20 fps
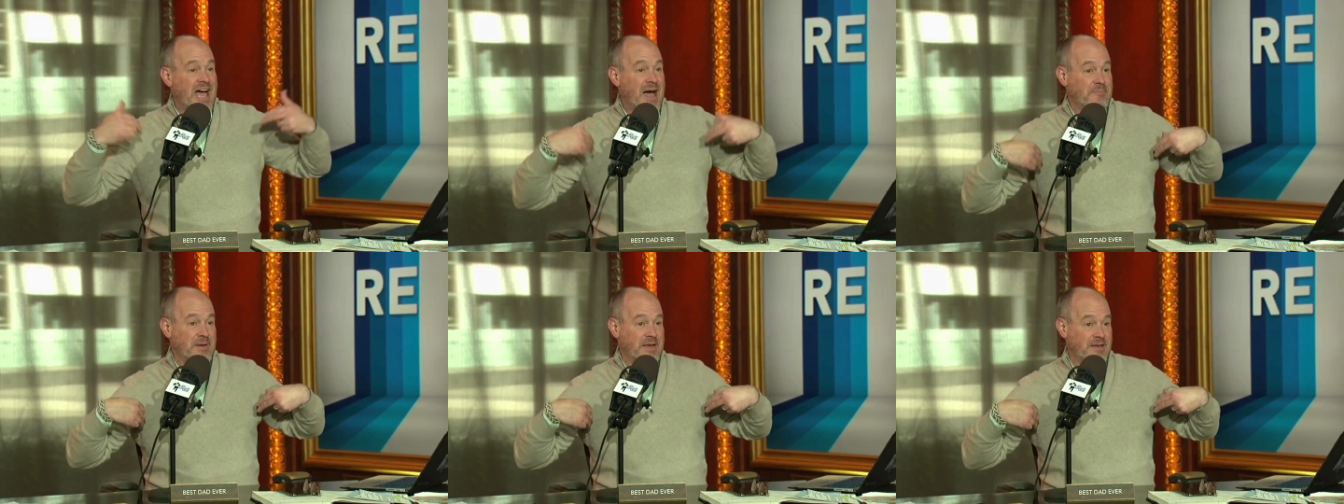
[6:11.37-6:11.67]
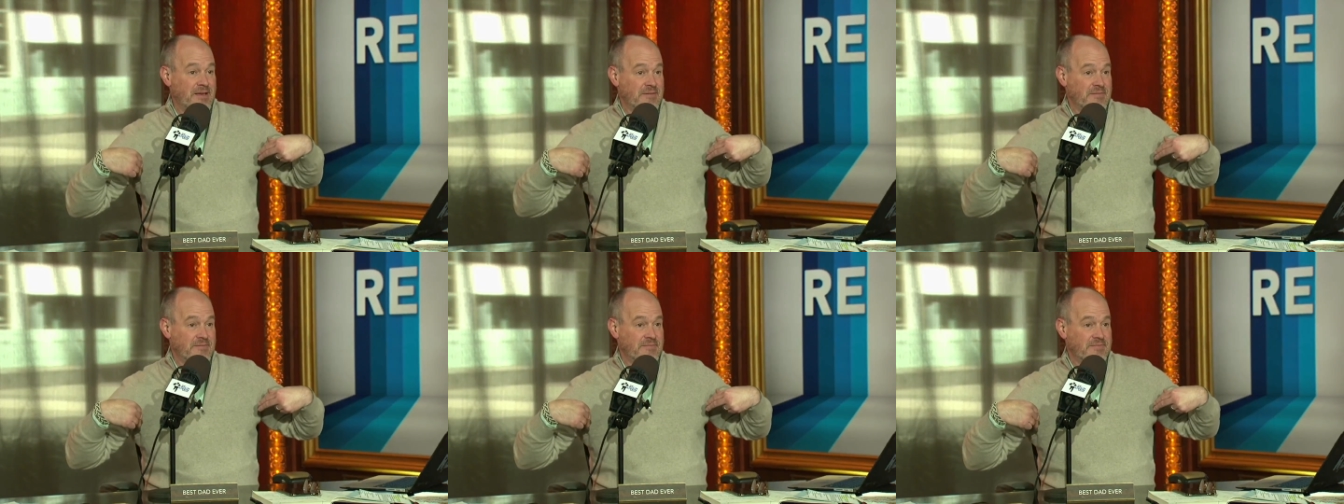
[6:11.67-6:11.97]

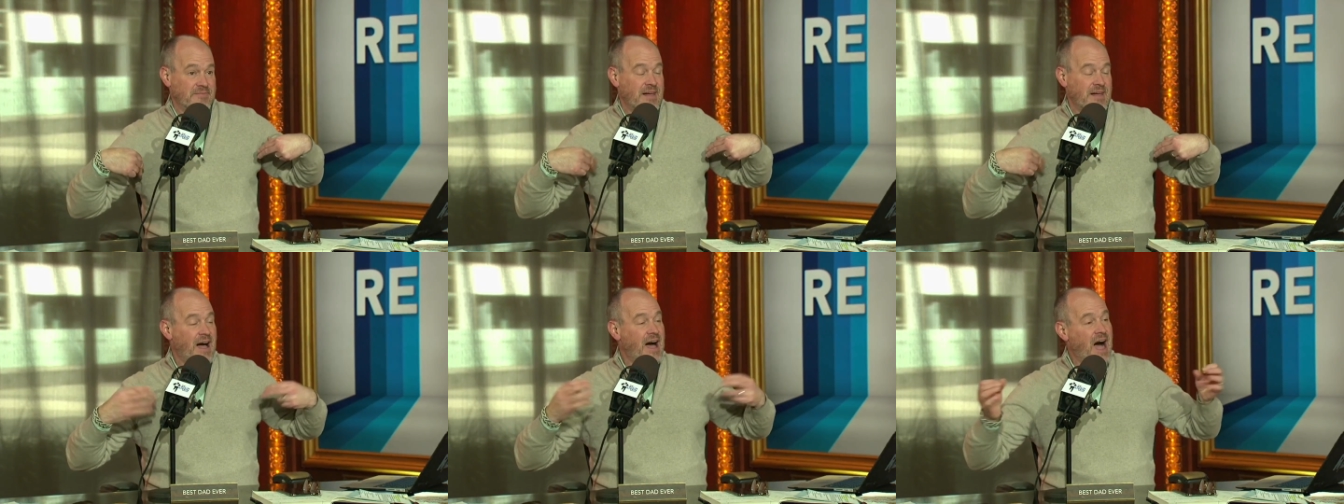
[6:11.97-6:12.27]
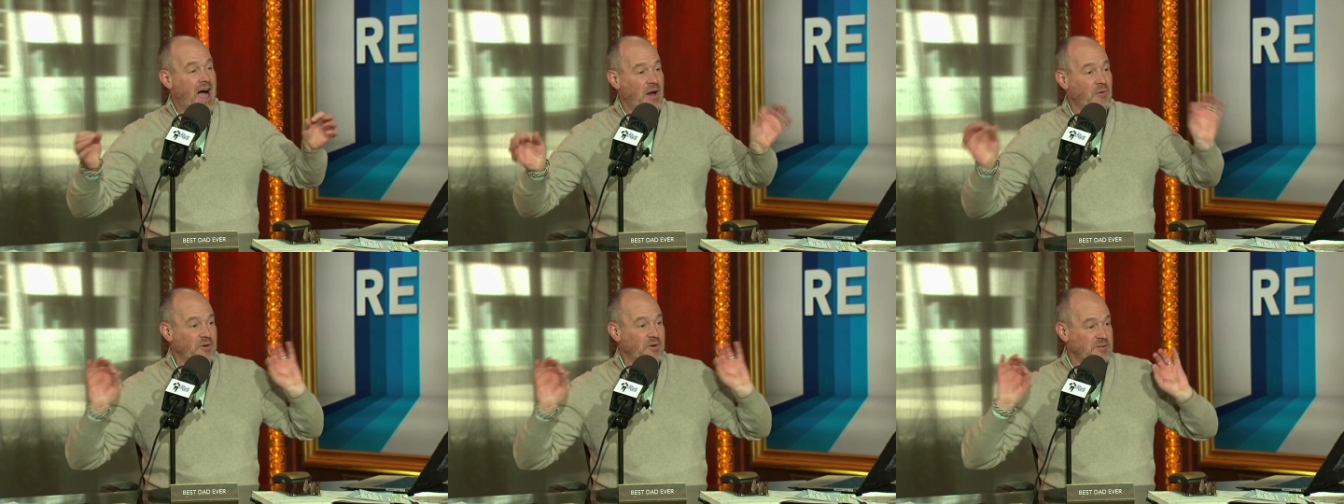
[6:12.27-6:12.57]
happy.
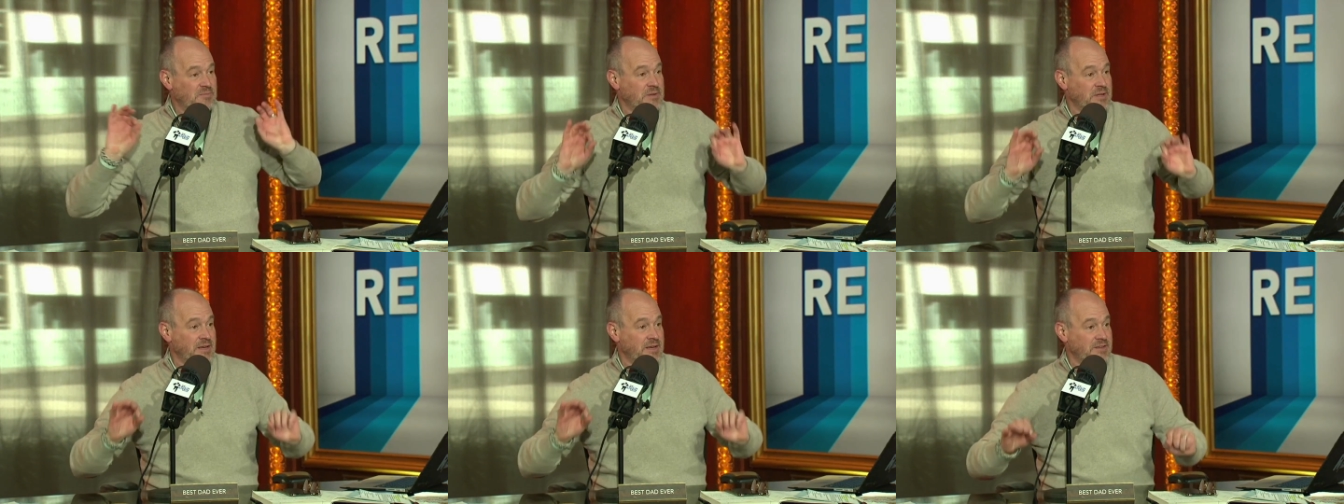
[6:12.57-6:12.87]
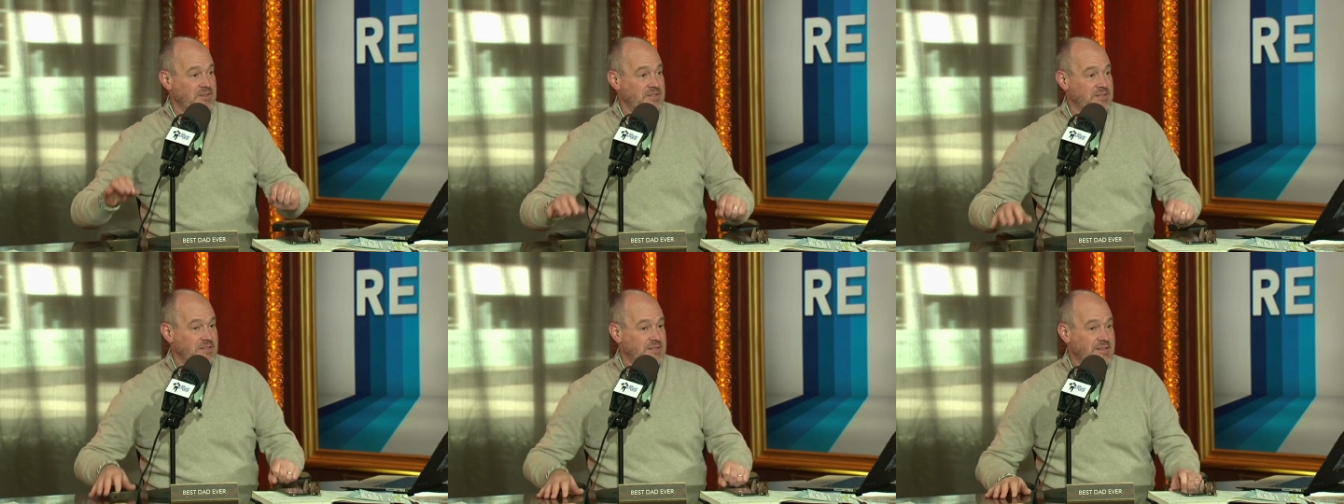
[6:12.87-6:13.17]
I was
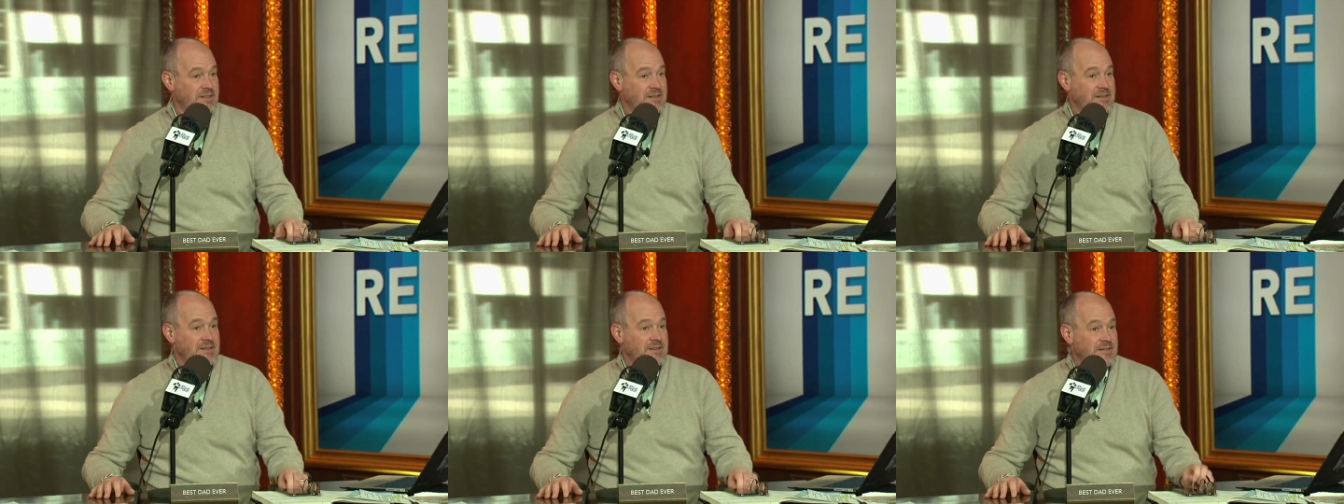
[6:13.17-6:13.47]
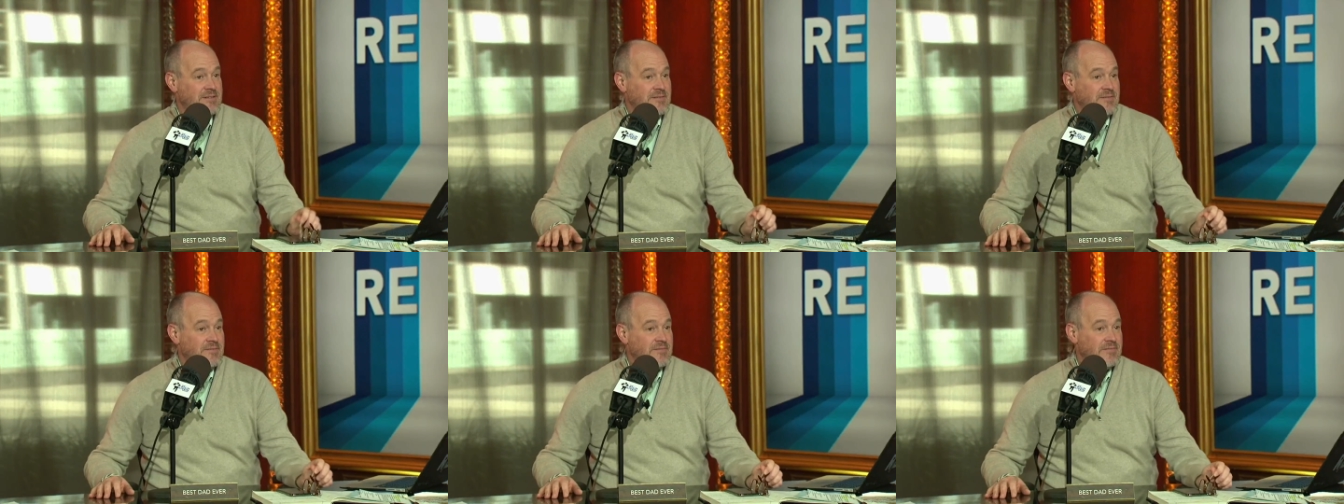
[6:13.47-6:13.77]
pleased.
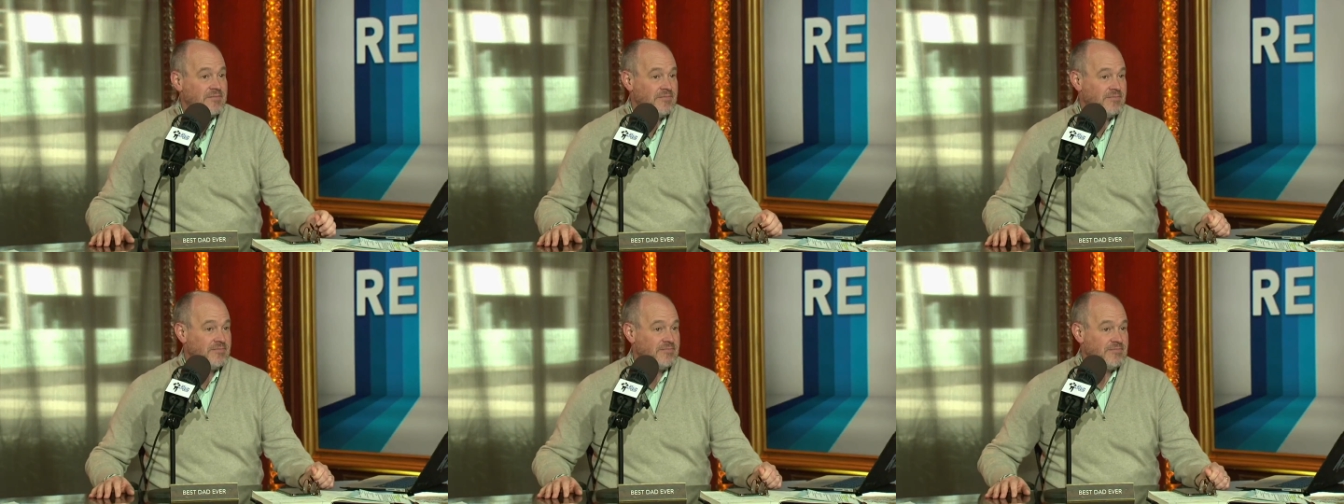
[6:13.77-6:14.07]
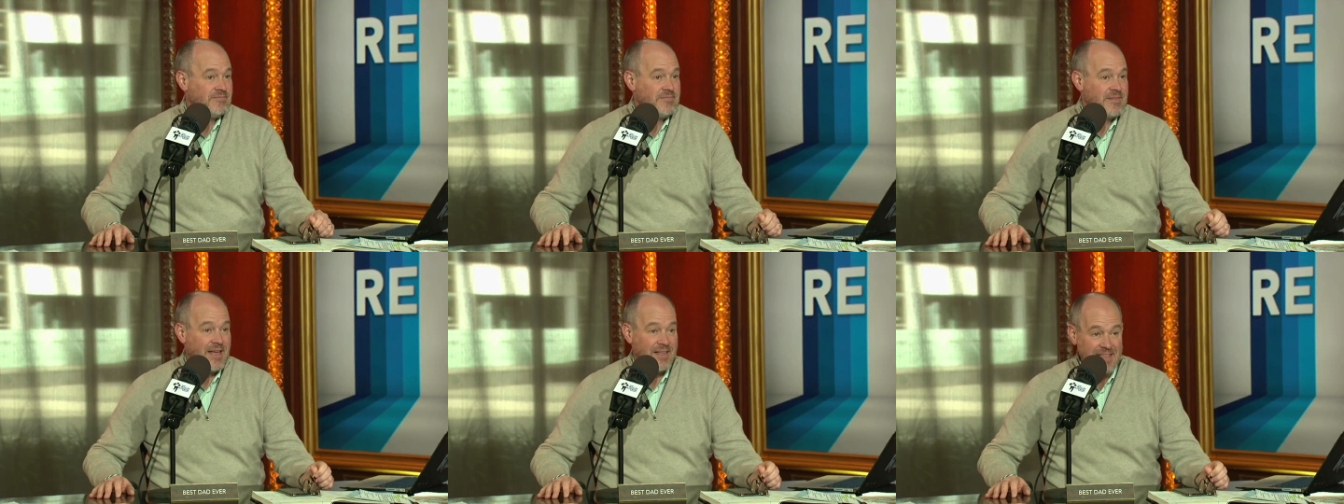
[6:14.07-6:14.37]

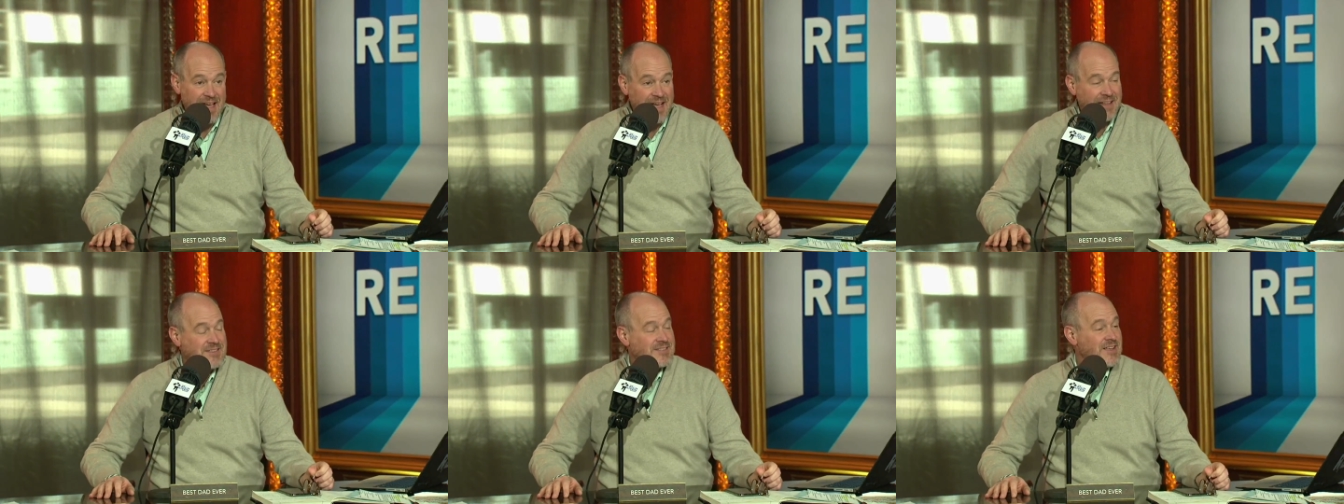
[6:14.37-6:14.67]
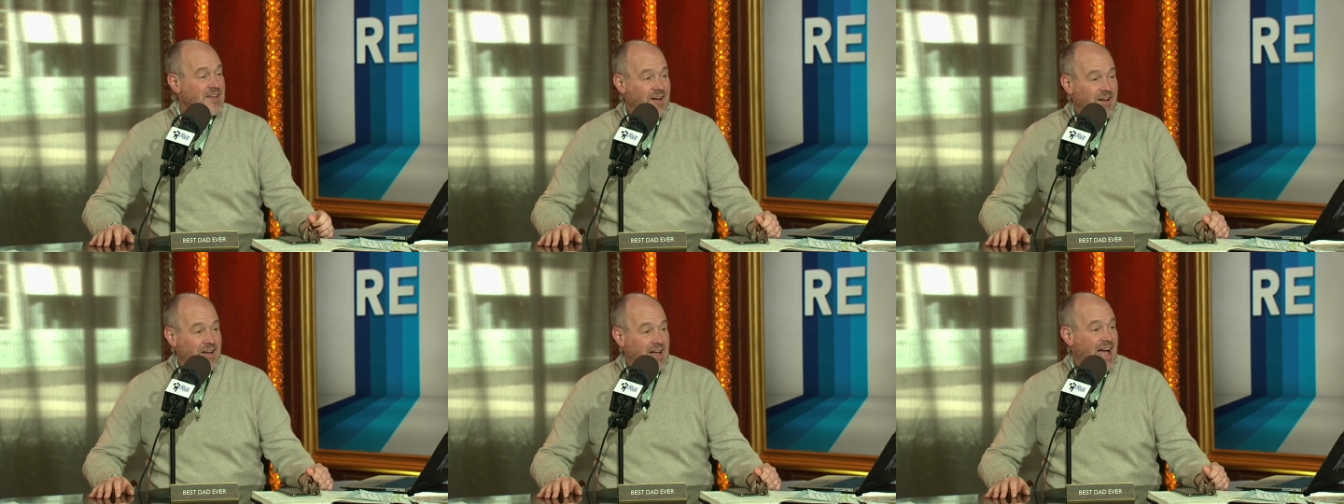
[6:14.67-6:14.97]
And that's
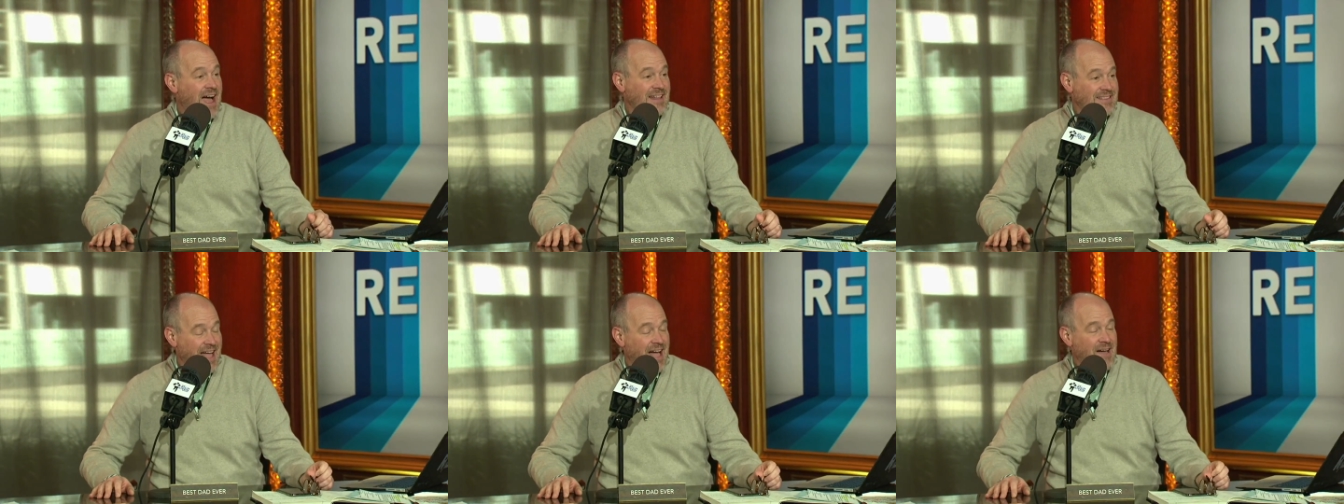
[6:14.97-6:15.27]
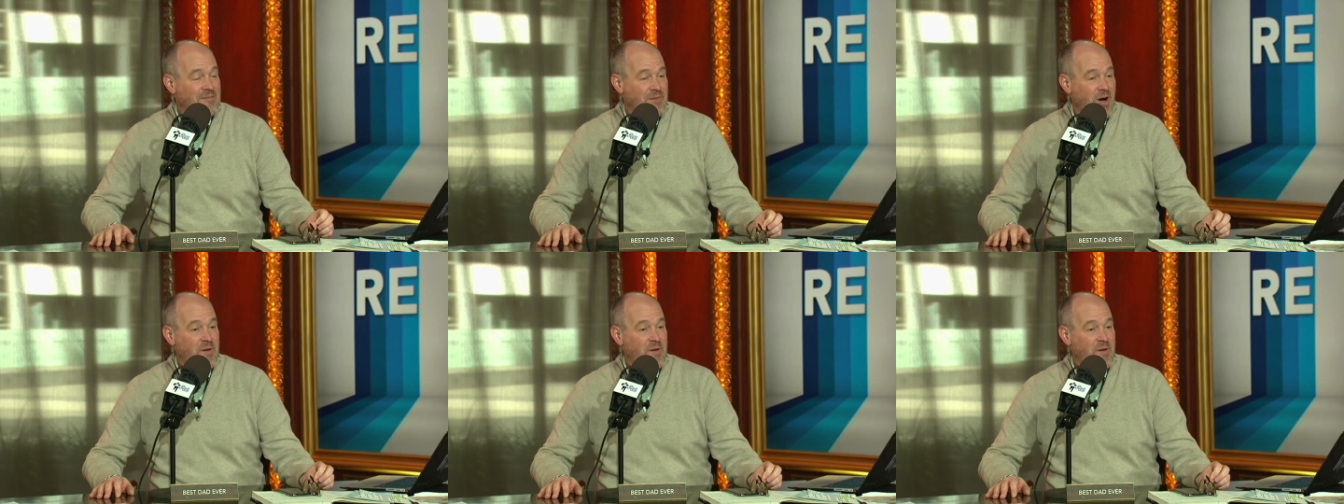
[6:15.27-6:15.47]
at that